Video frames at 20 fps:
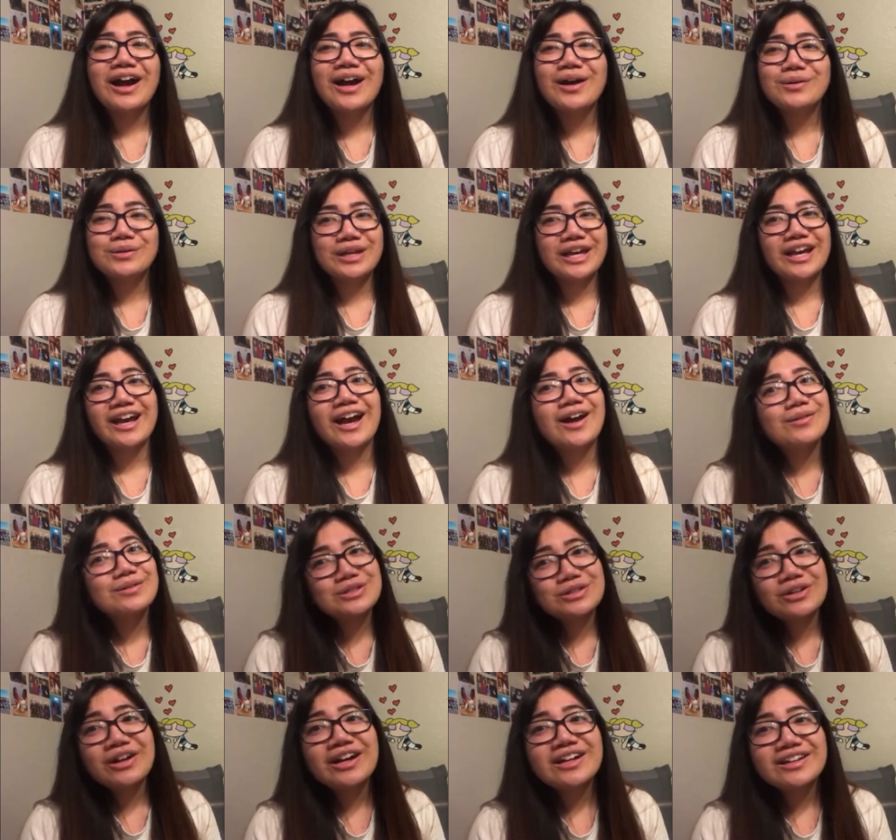Okay, I
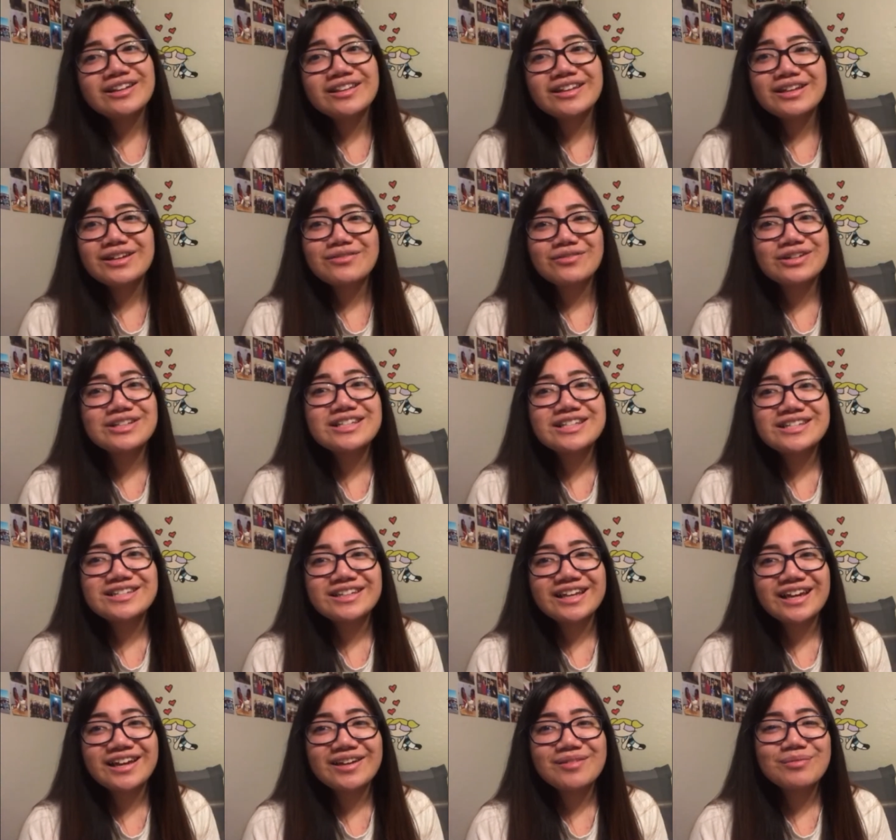was trying to think of what to
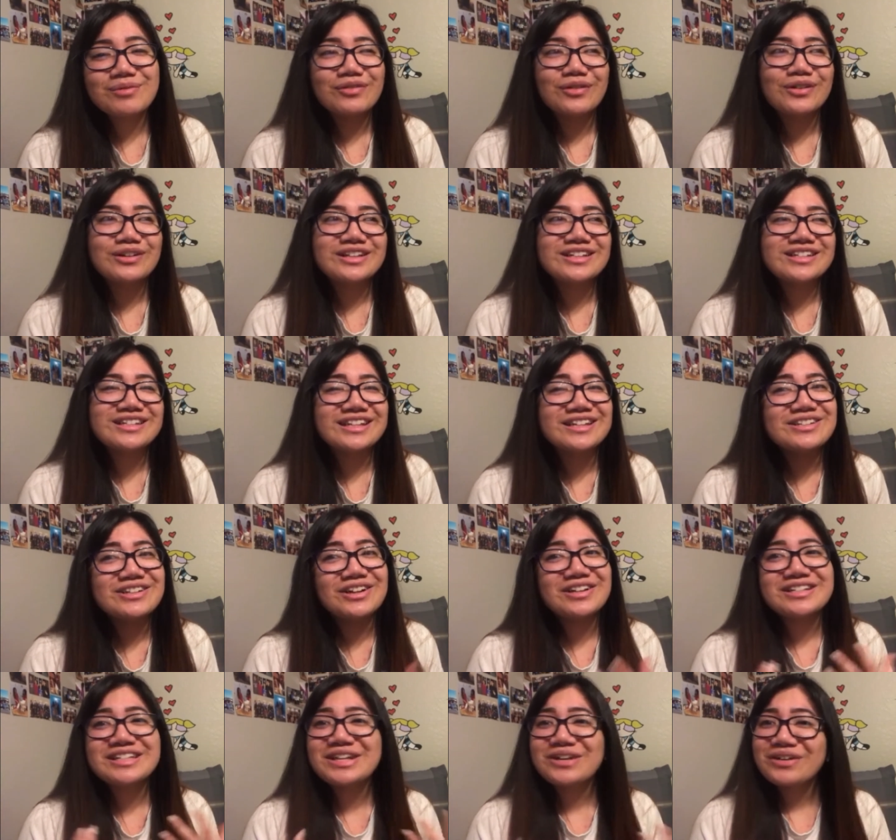say before this and I
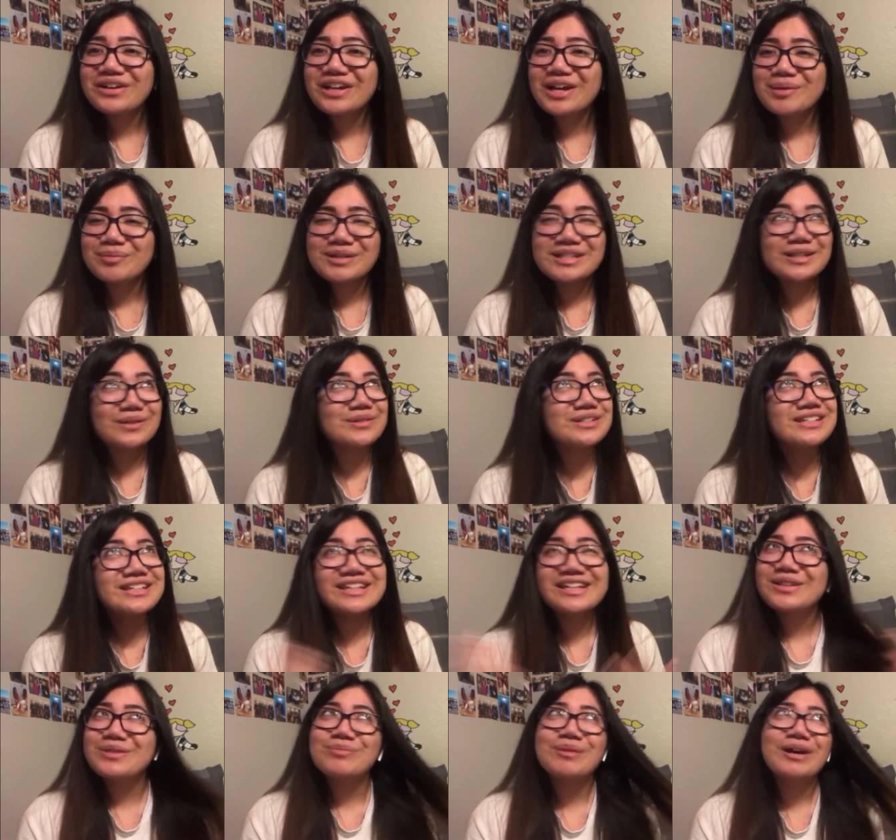started tearing up because I was
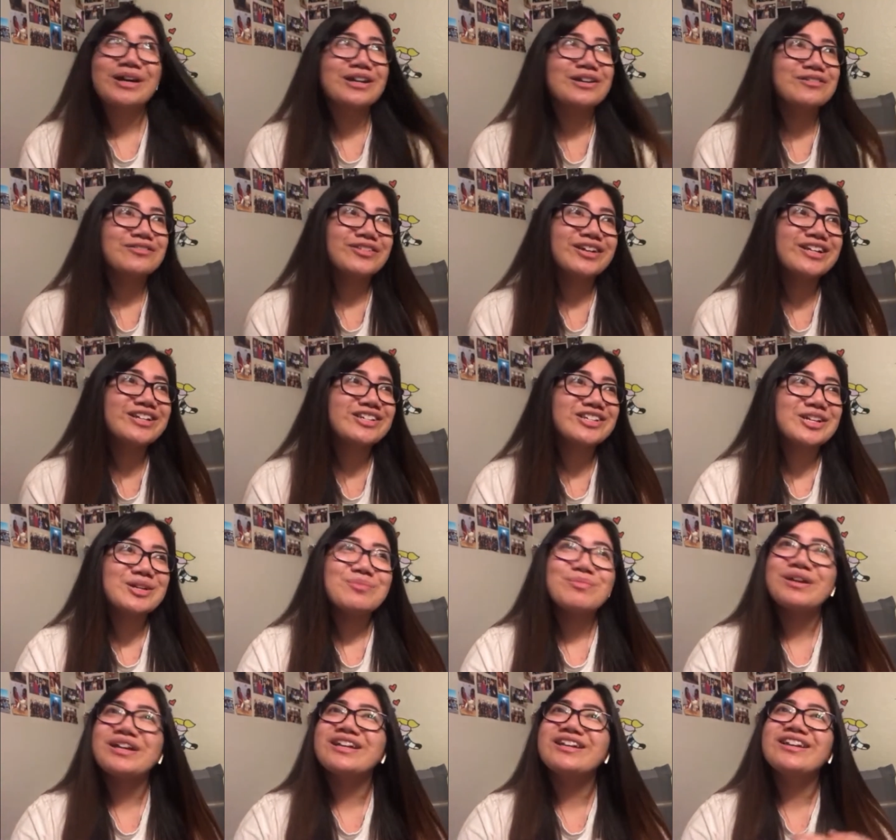thinking about our
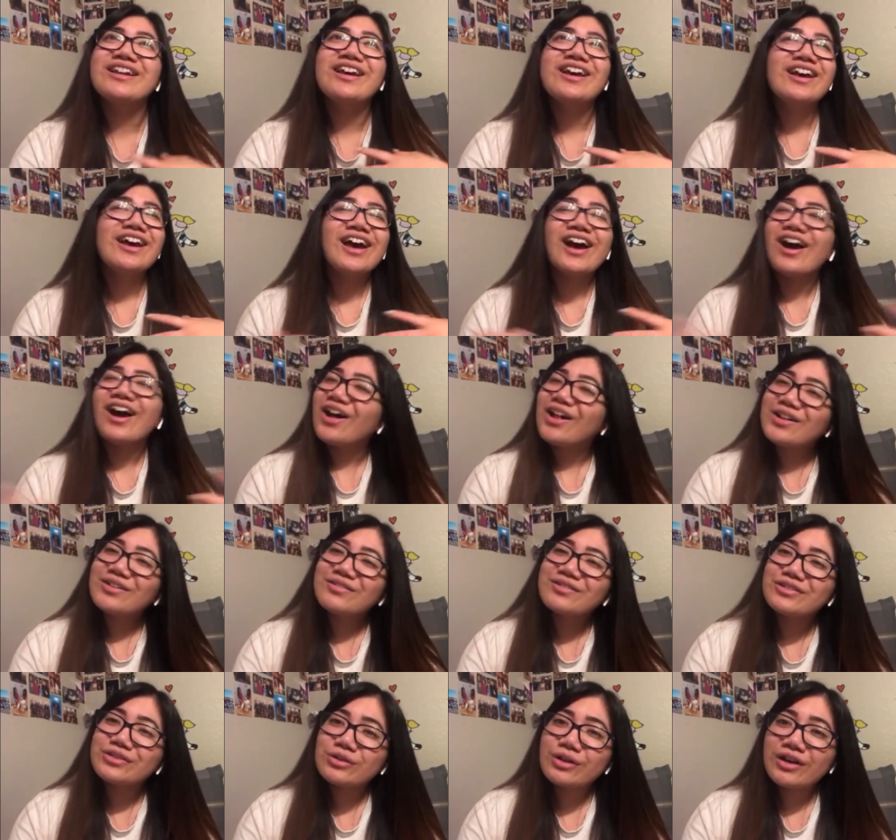friendship and all
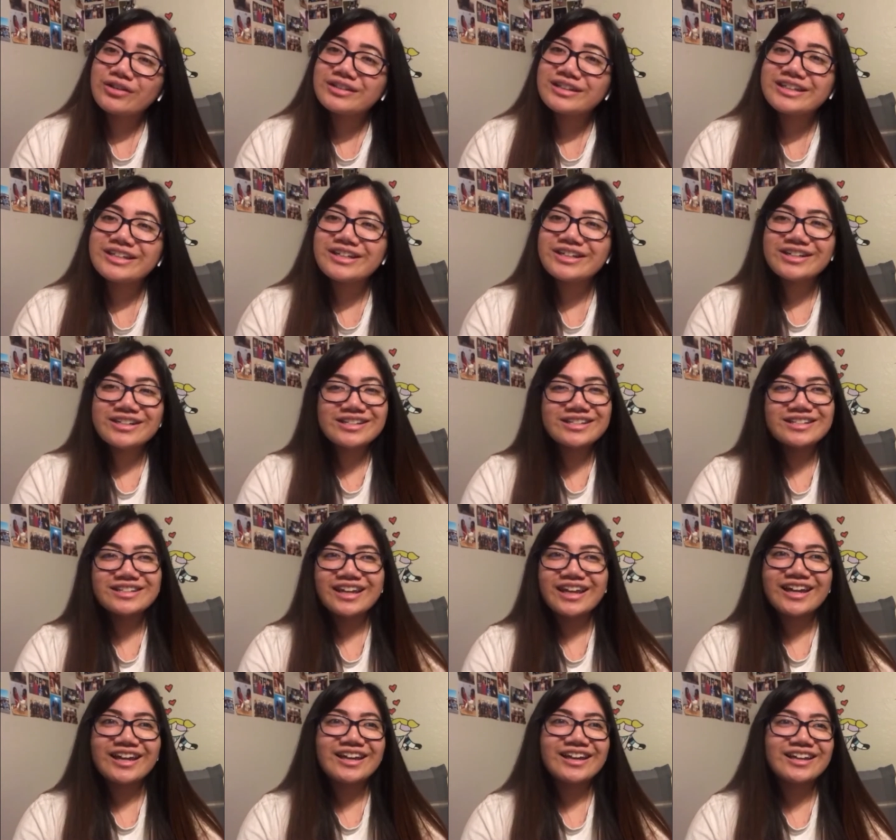of it throughout the years
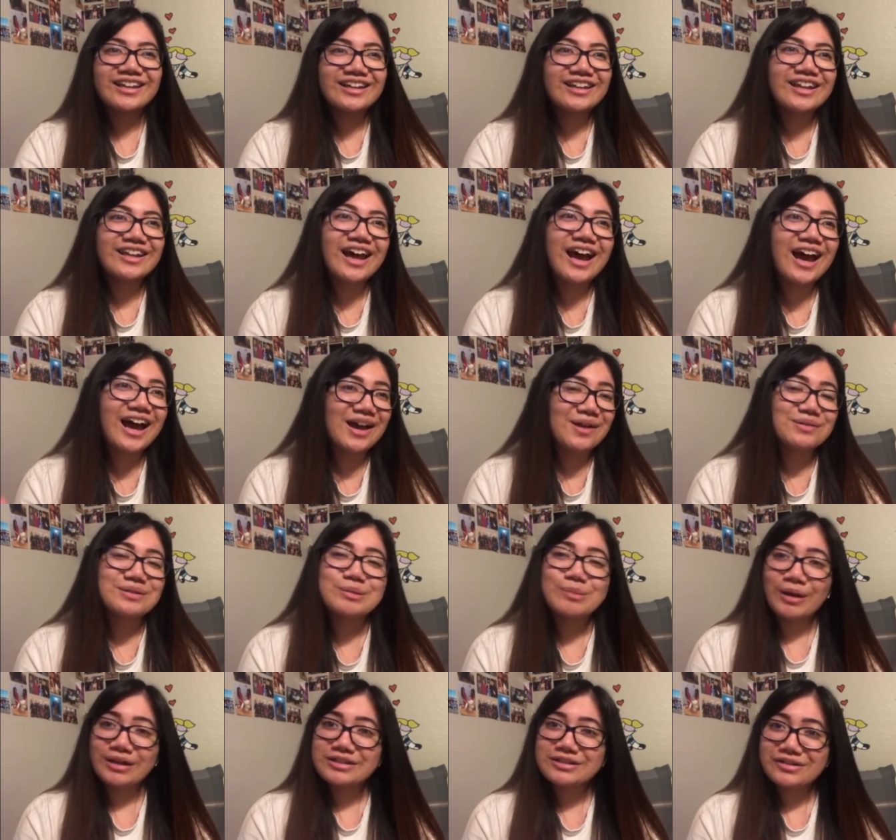and I was
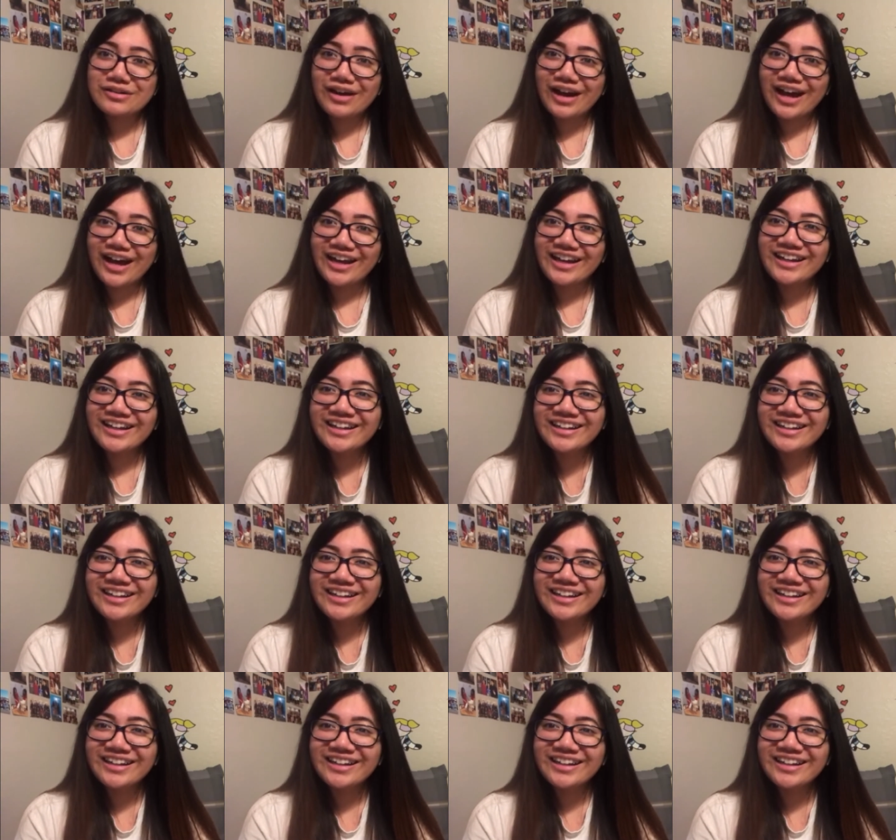about to cry.